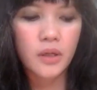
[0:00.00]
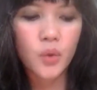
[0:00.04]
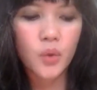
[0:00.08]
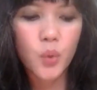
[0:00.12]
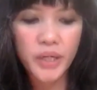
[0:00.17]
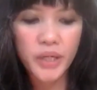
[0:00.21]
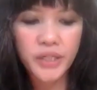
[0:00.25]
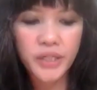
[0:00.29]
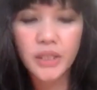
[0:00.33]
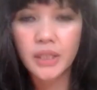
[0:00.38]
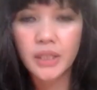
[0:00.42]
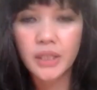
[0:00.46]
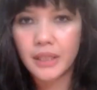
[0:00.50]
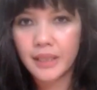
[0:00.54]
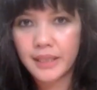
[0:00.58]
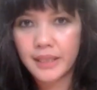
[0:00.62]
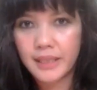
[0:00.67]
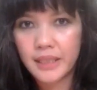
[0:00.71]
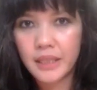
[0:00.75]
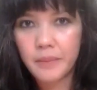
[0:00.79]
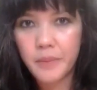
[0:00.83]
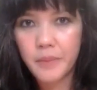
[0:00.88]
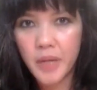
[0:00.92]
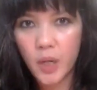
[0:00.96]

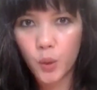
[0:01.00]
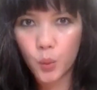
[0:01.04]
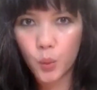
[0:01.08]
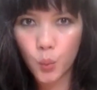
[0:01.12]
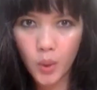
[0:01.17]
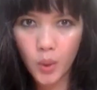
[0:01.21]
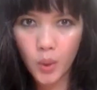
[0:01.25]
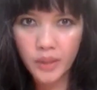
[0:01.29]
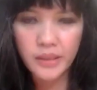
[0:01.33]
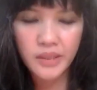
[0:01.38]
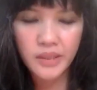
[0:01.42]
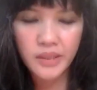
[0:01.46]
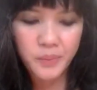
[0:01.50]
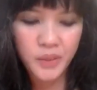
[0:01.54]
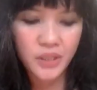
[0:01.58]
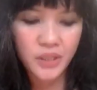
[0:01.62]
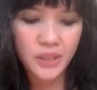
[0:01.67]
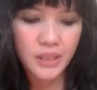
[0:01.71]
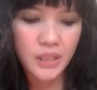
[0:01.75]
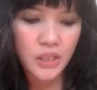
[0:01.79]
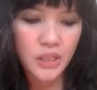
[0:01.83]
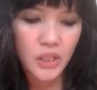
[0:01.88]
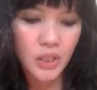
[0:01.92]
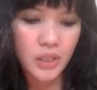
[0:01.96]
questions about one's
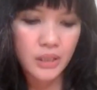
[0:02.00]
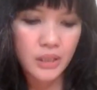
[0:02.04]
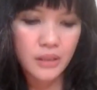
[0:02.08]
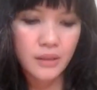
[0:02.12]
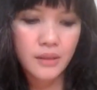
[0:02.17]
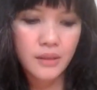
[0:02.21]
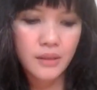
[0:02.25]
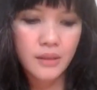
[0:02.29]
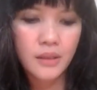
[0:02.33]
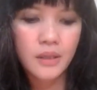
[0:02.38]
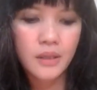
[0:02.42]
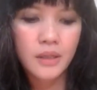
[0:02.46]
position.